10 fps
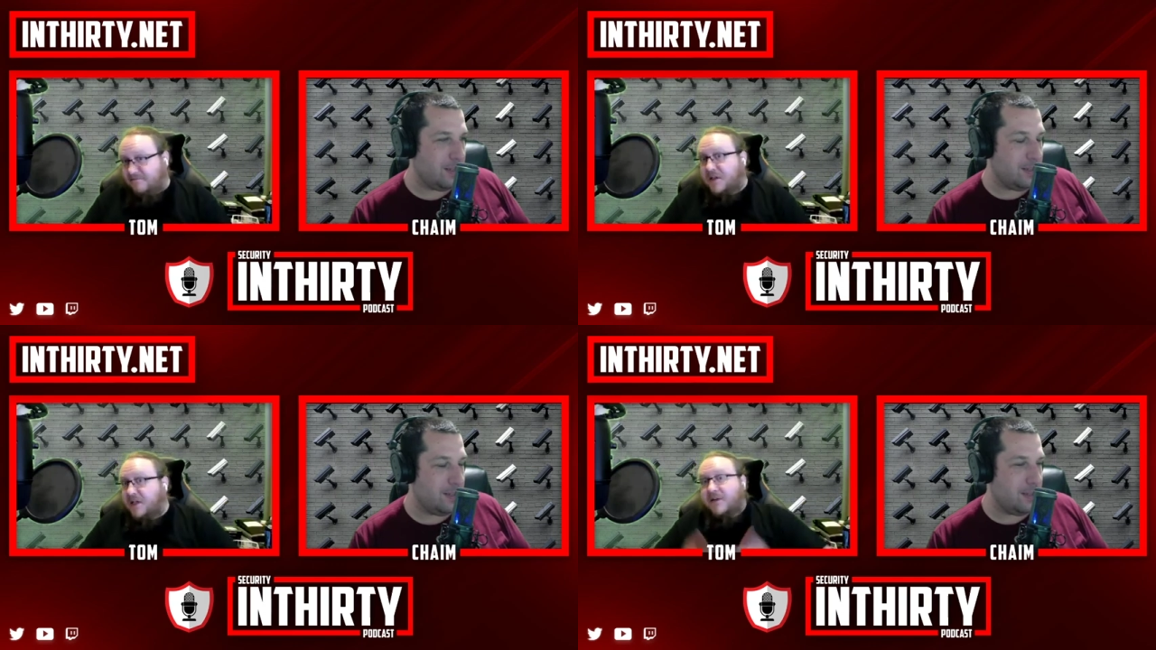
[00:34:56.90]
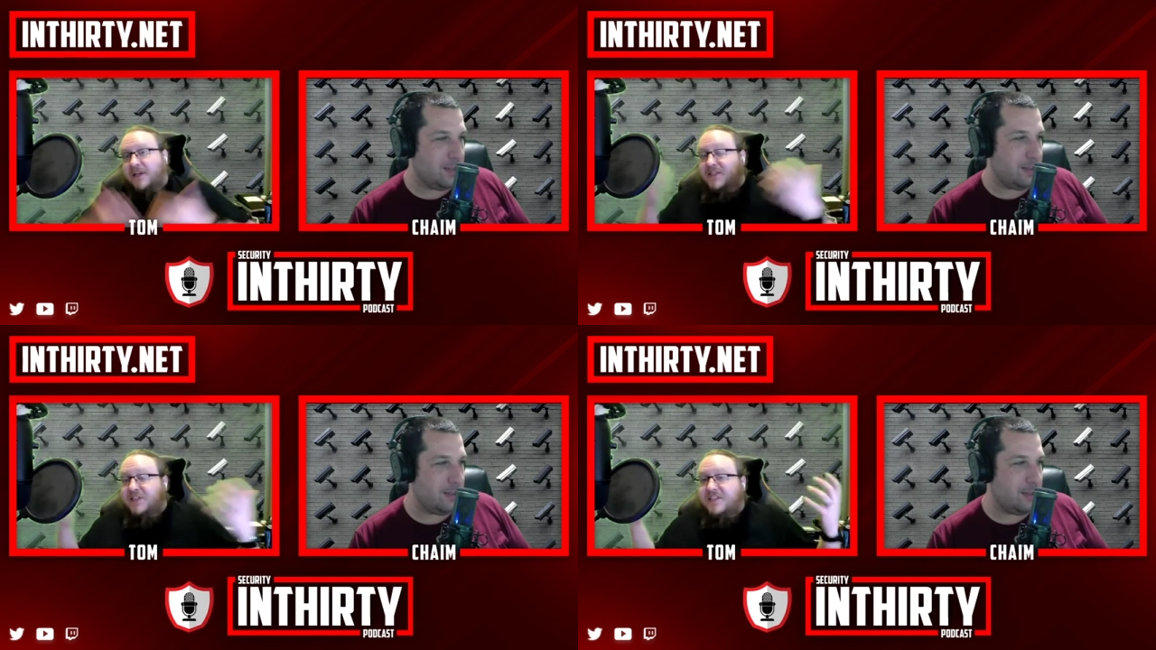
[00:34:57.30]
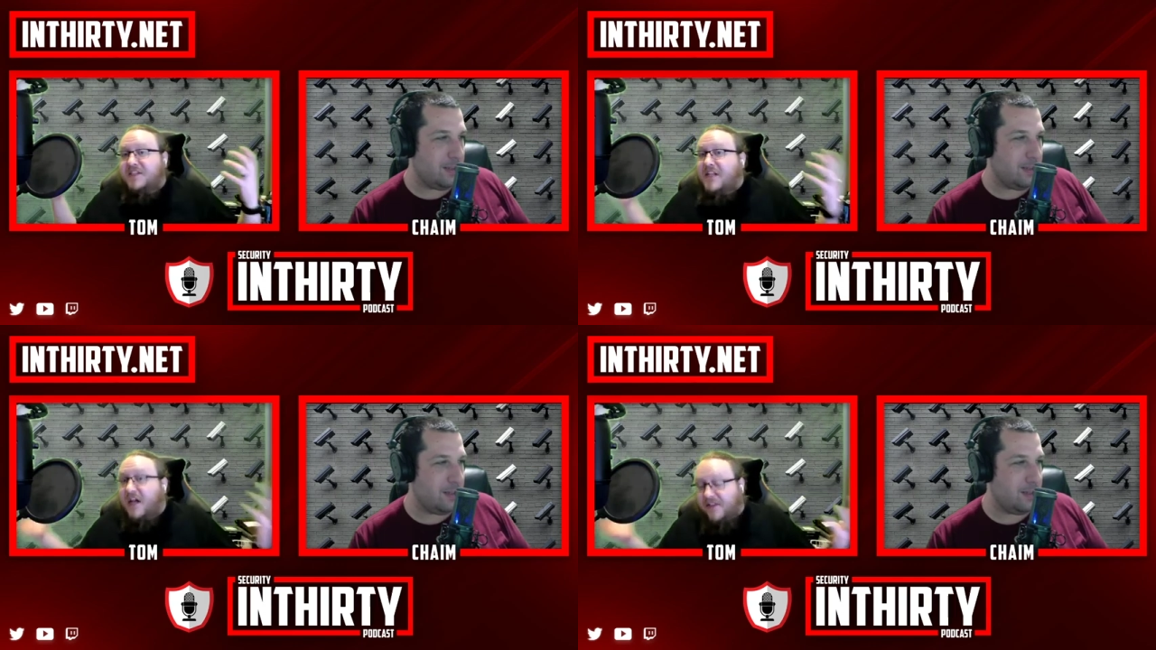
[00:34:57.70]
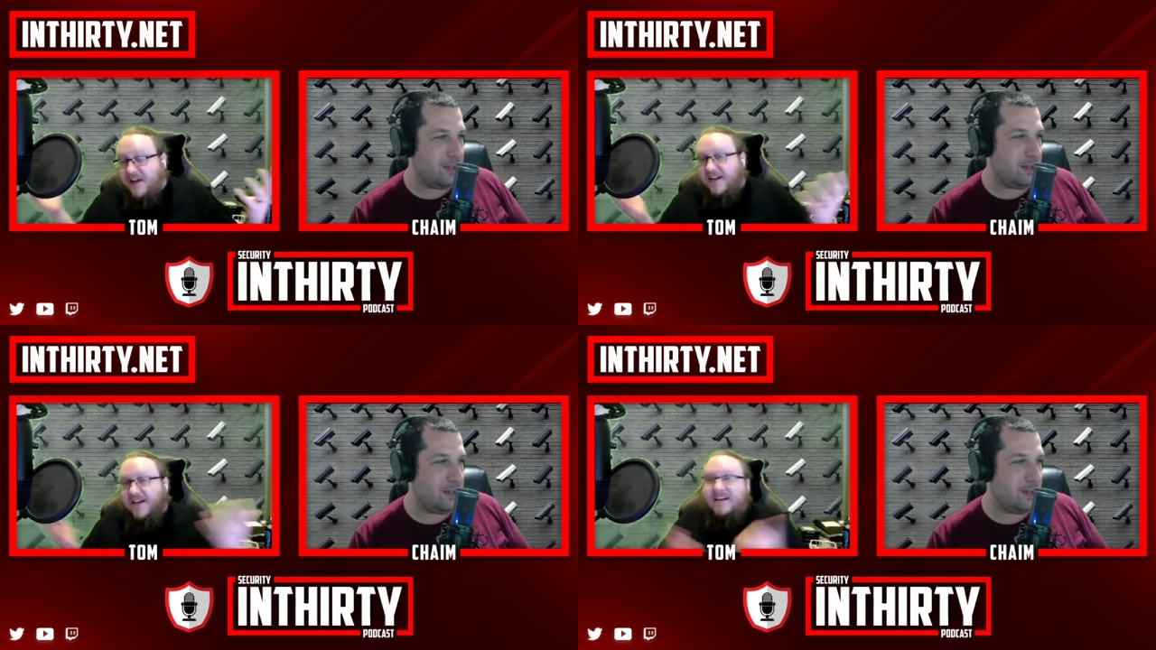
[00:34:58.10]
Speaker 1: Literally just
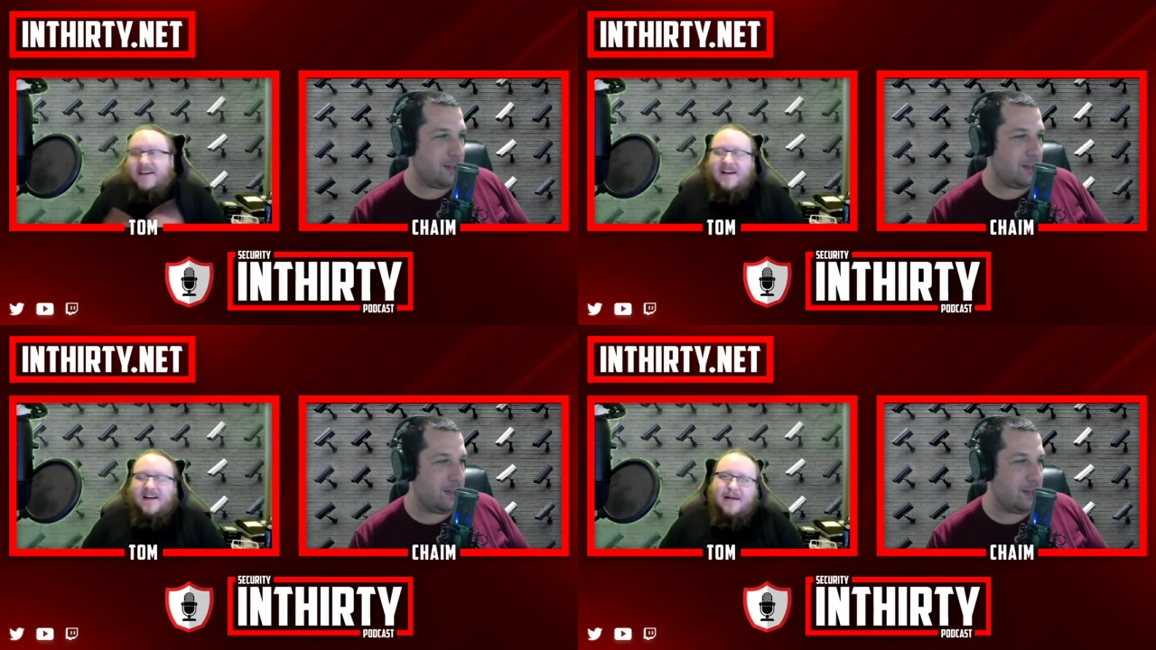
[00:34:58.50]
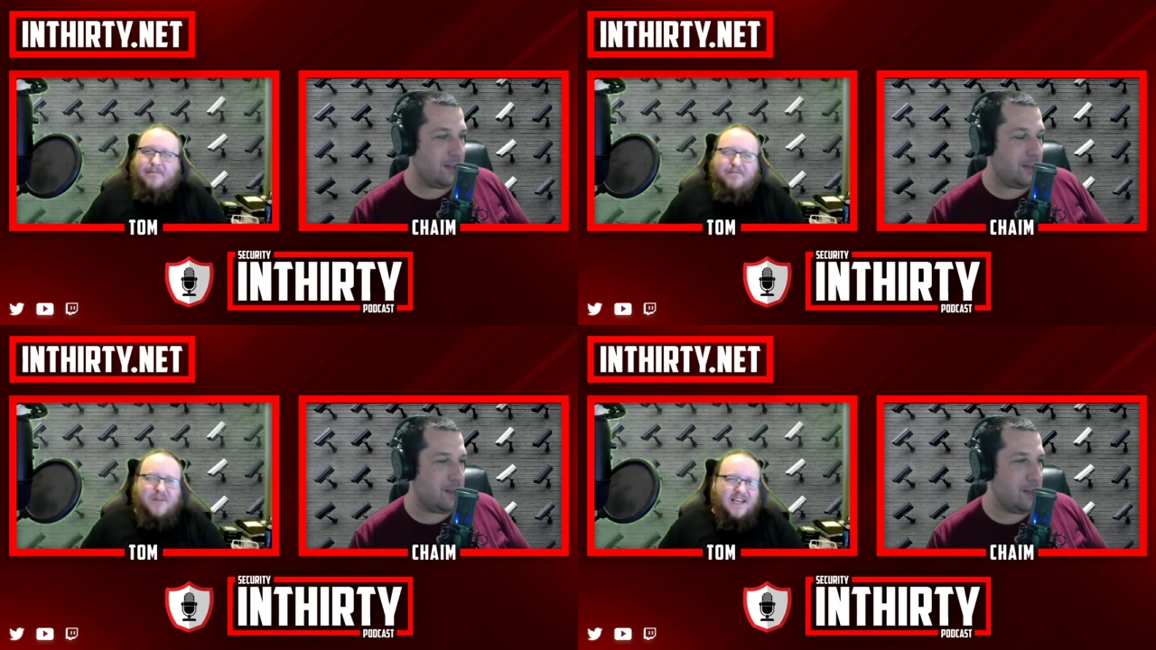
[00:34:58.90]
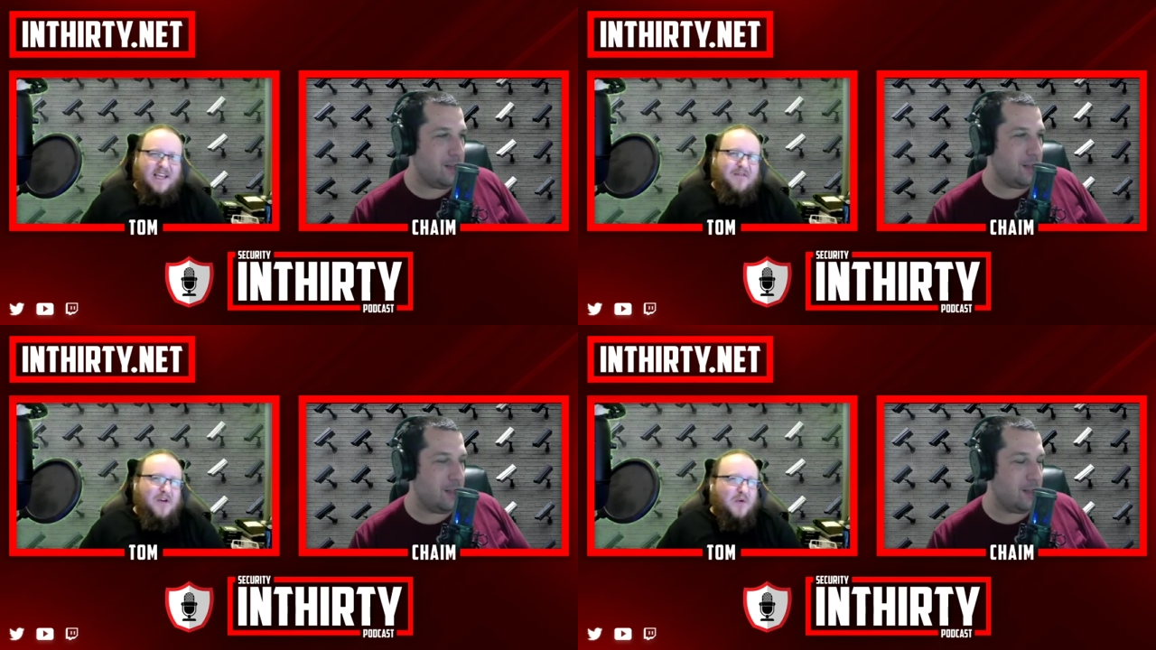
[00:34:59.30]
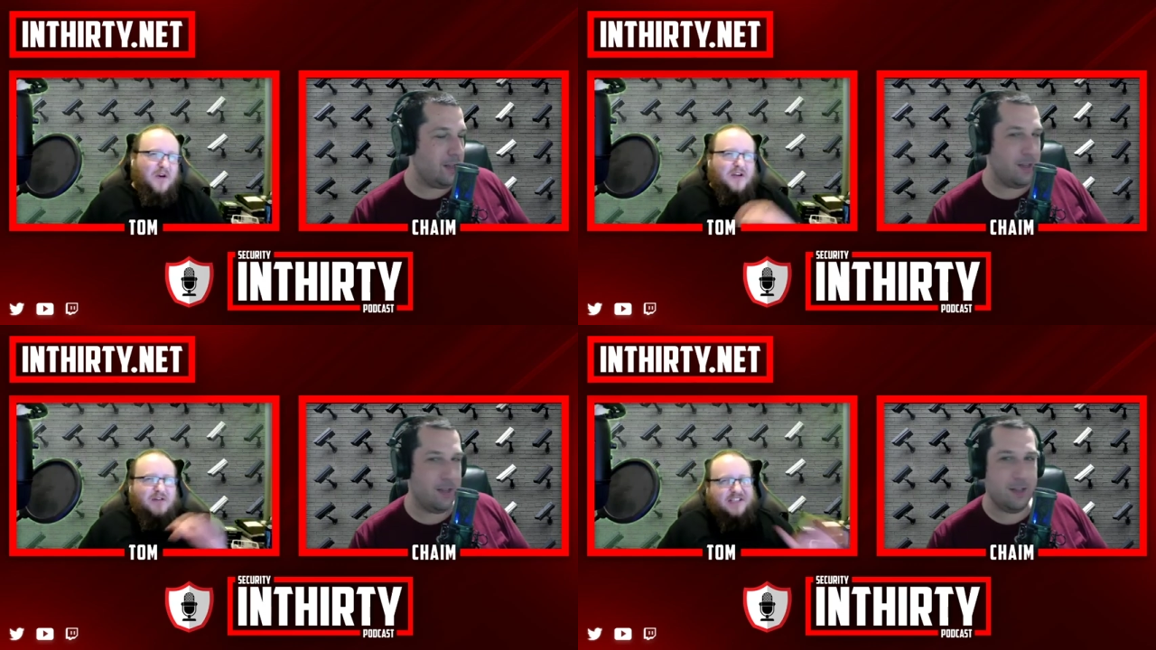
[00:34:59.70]
nothing. But if you were
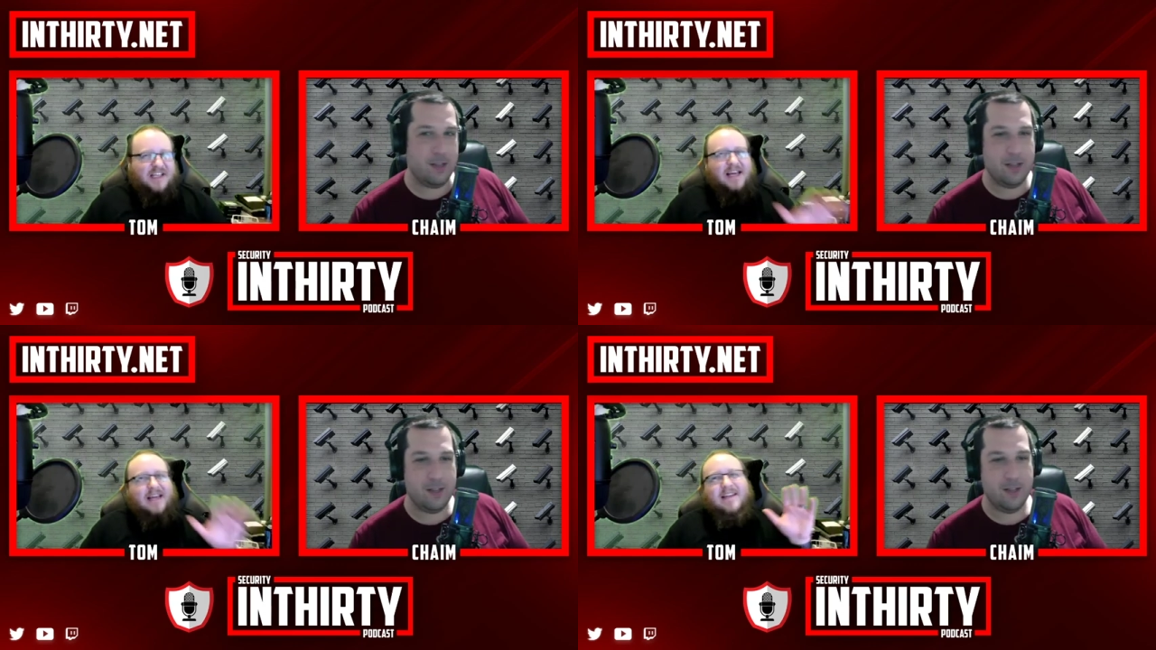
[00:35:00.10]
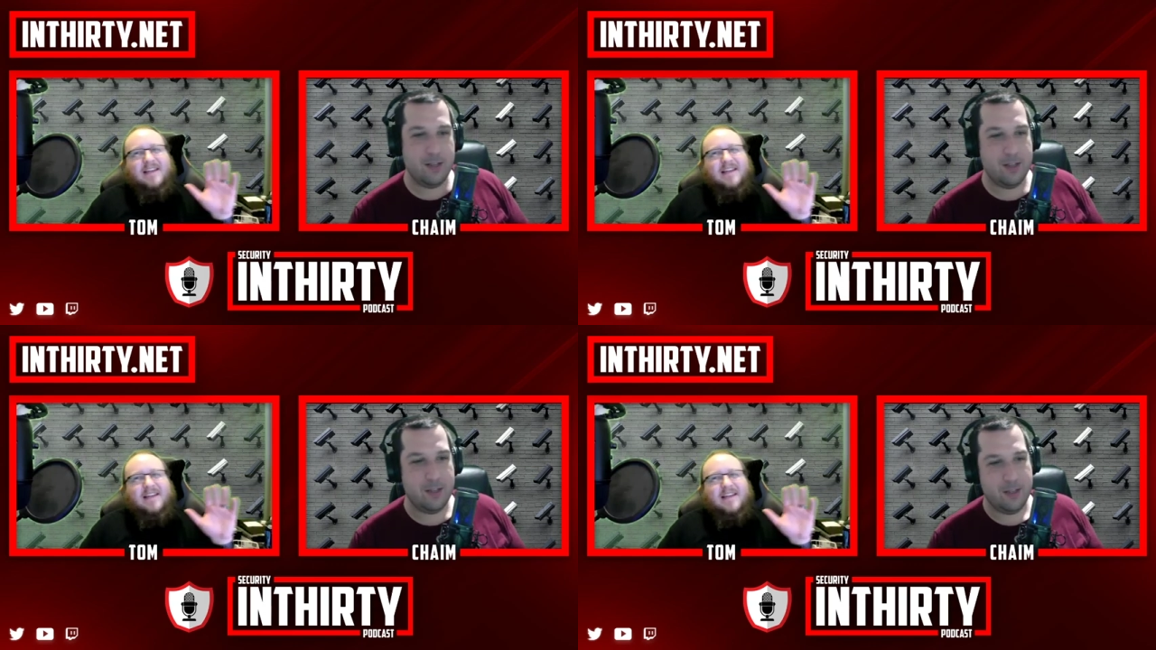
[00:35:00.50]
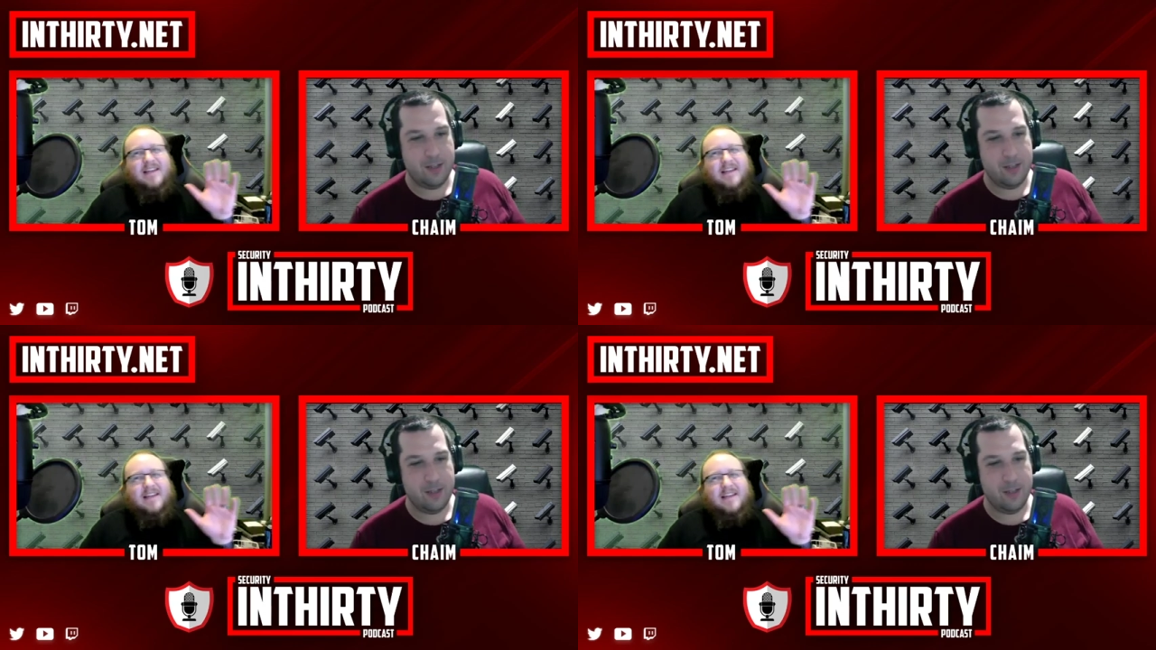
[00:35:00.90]
using it in its